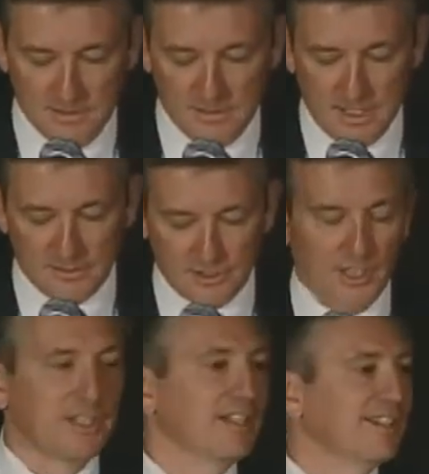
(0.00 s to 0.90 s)
And I'll
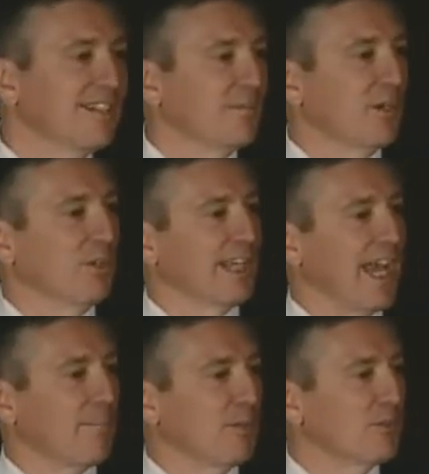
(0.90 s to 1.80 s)
tell you, I'm not really
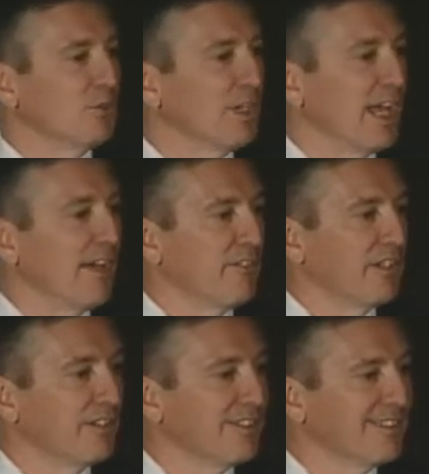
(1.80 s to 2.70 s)
happy with 2.5
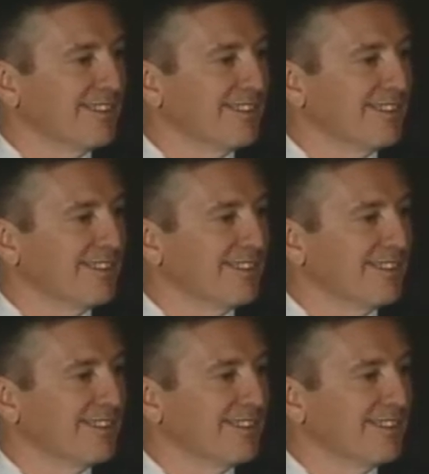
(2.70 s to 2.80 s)
either.